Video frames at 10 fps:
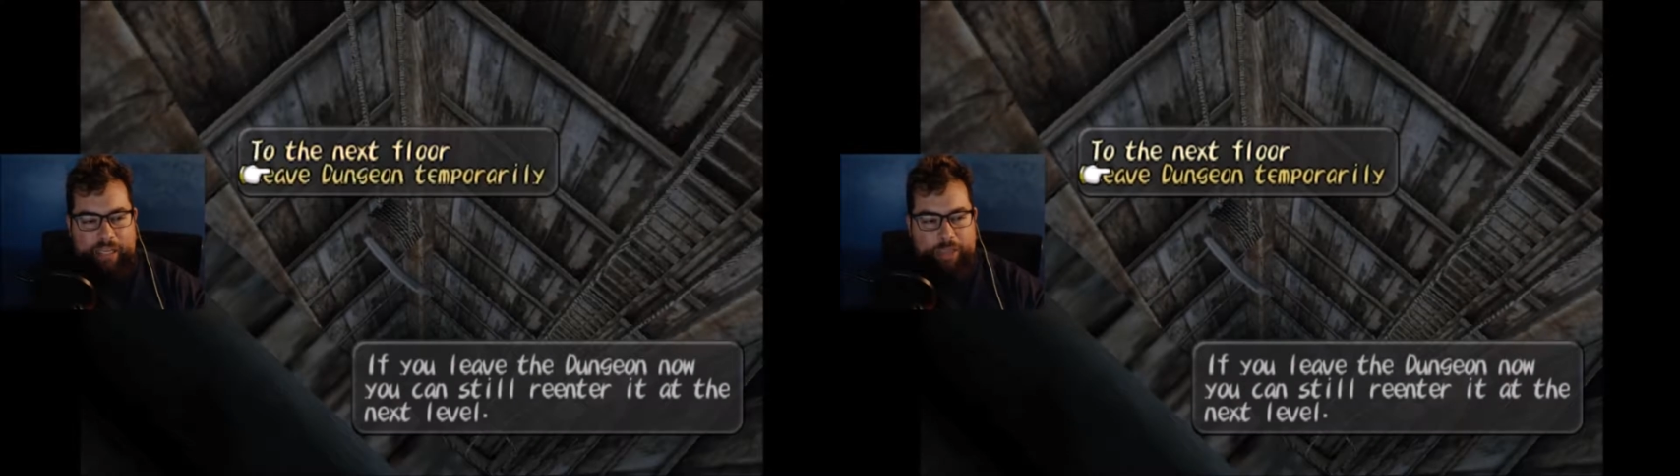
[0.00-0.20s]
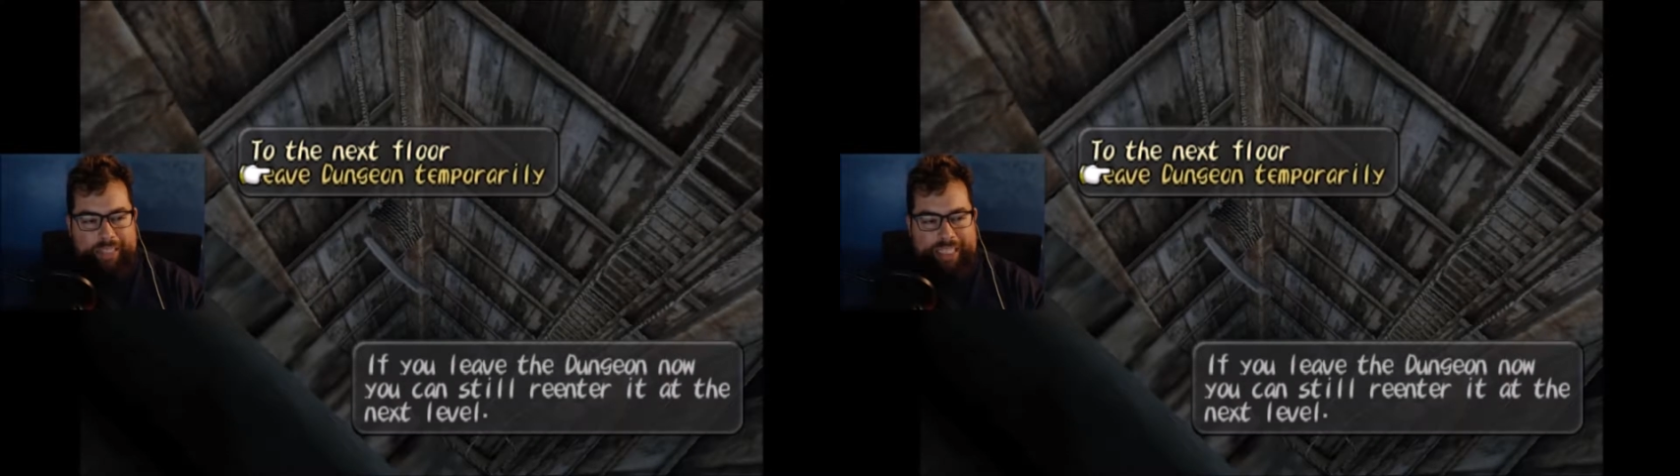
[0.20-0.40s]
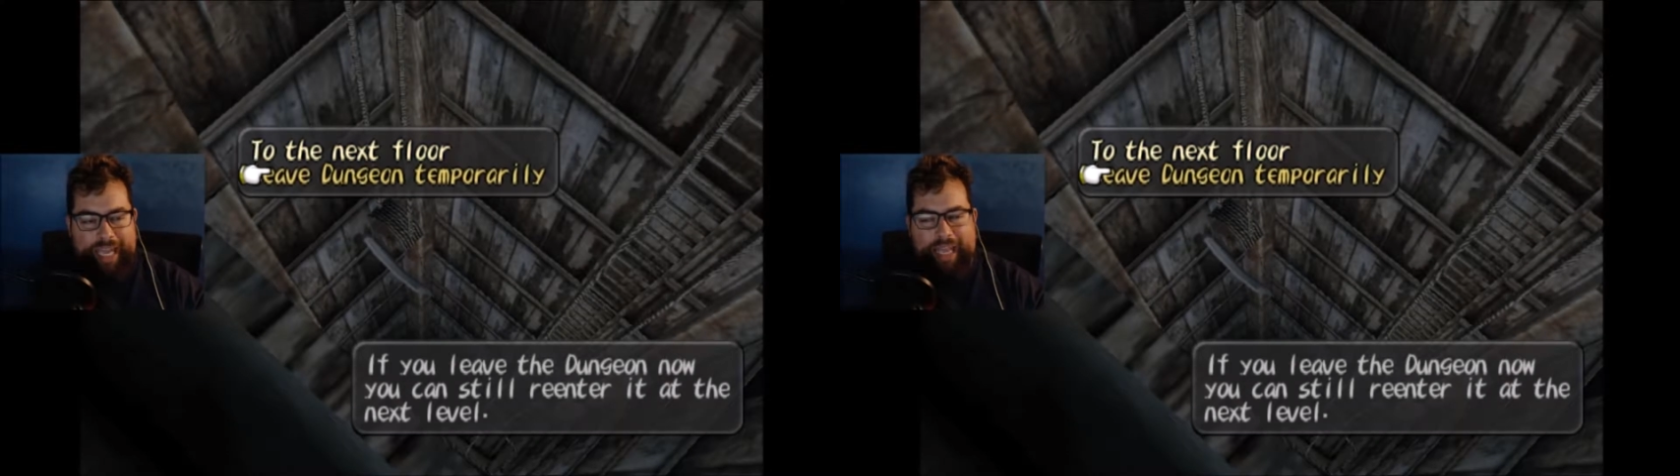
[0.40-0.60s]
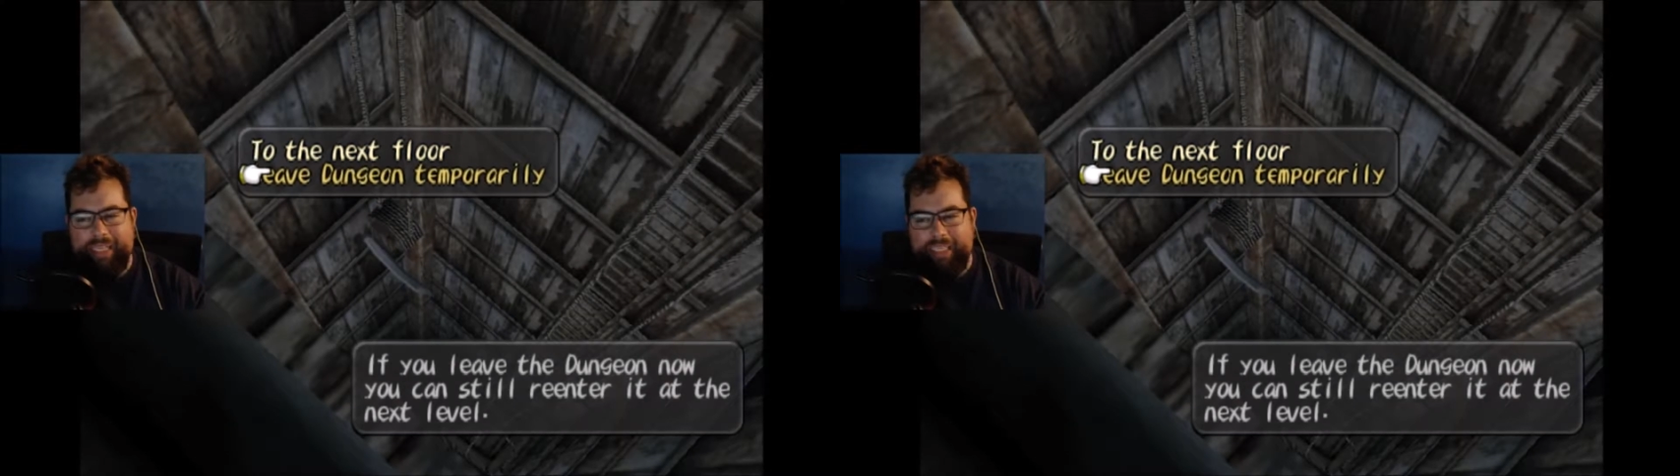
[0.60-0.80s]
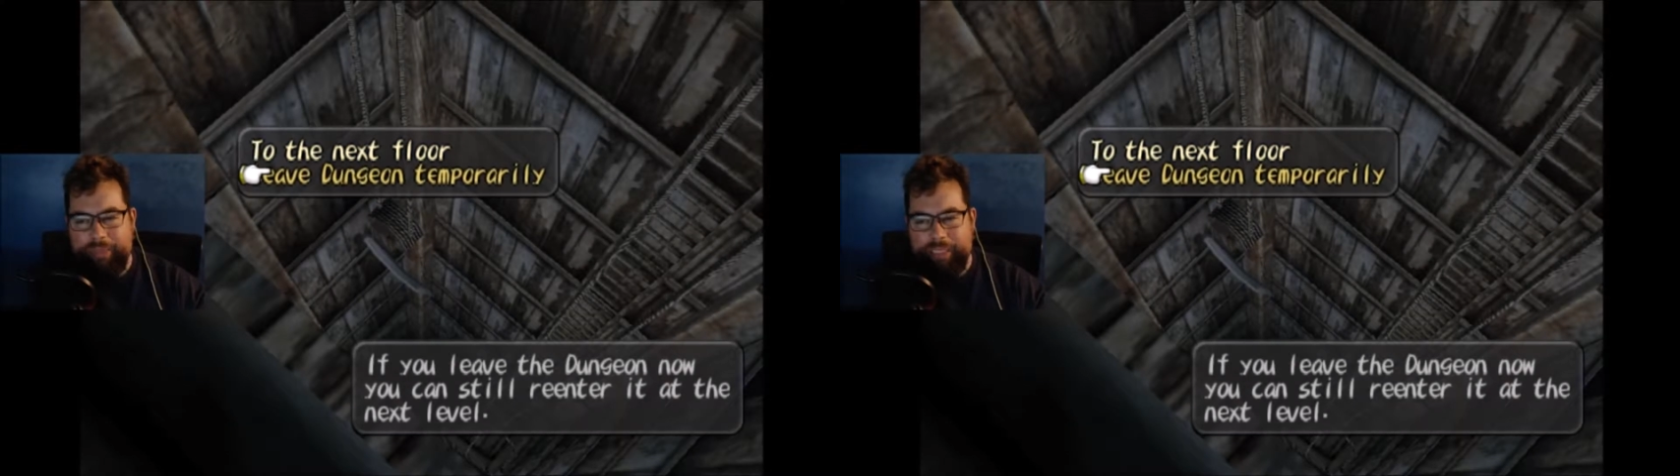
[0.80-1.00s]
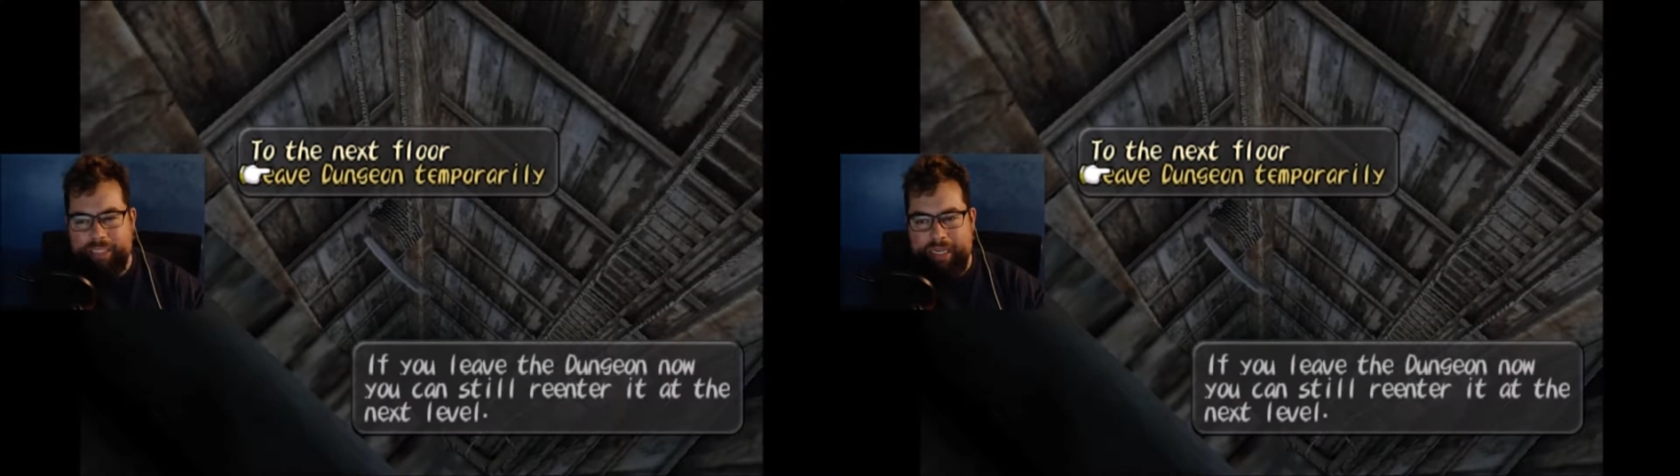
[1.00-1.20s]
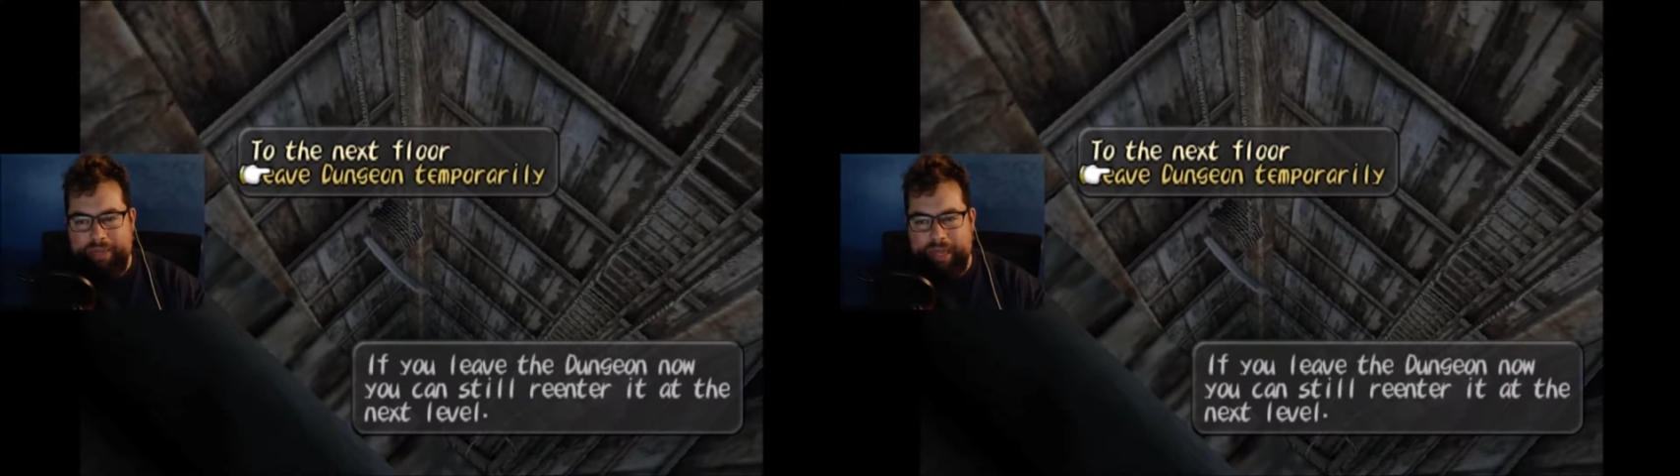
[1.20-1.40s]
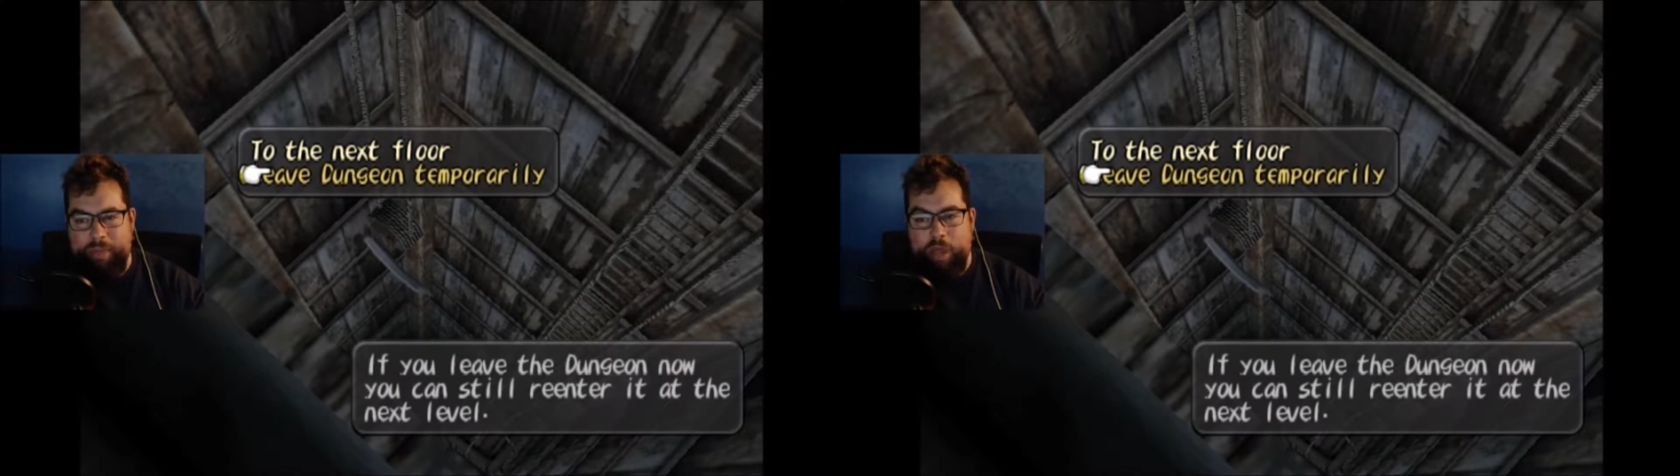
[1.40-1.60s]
has been taking us up this entire time.